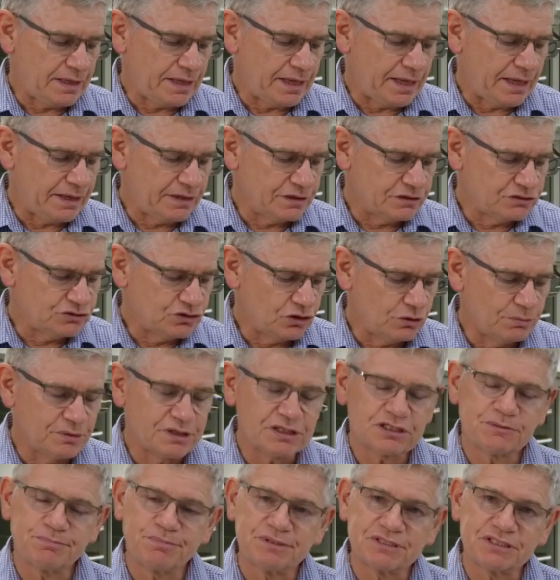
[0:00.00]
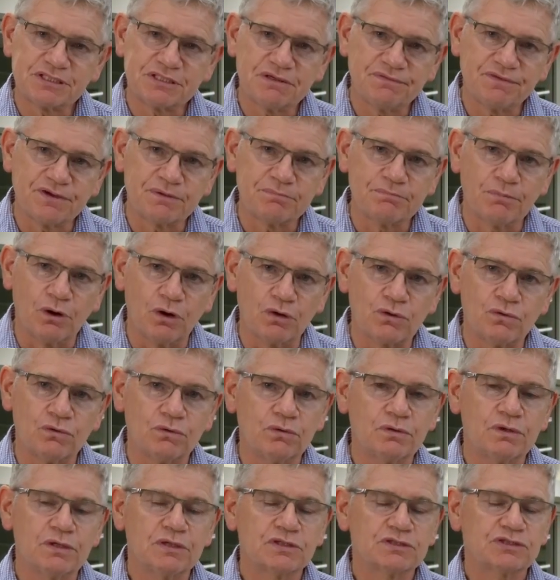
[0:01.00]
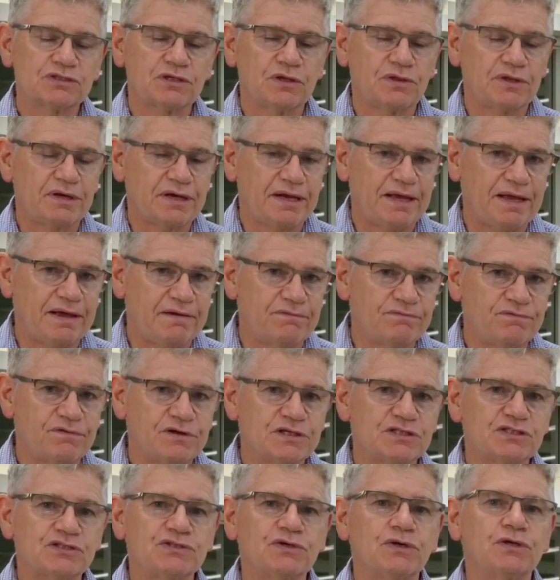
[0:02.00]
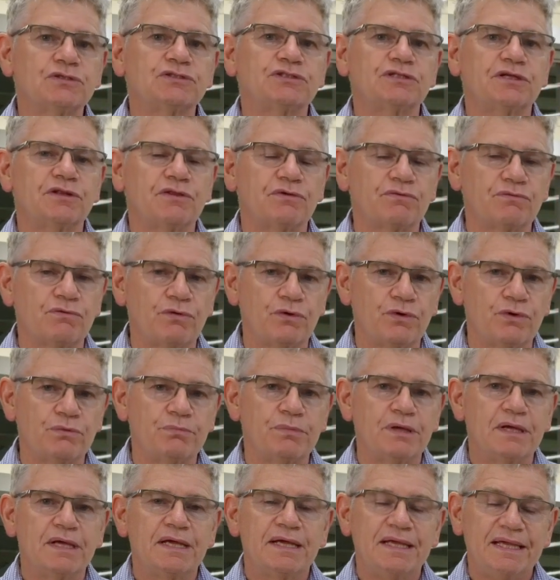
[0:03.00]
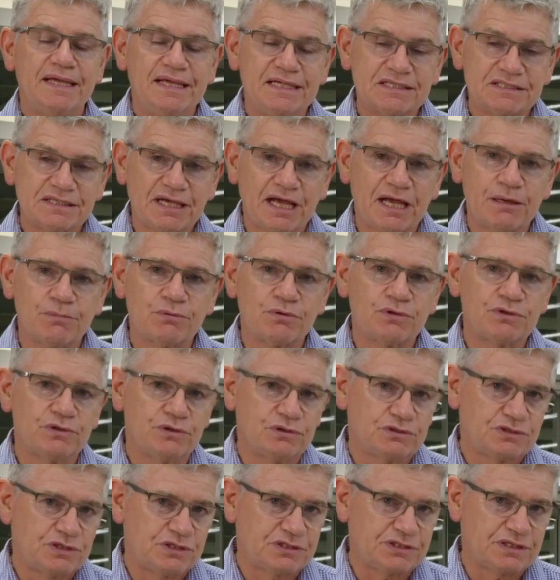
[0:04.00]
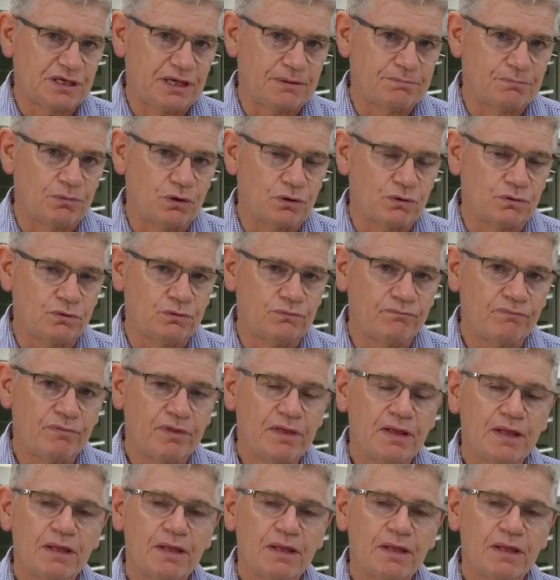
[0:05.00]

anatomic specific model so that every surgeon in the room is able to use the same model,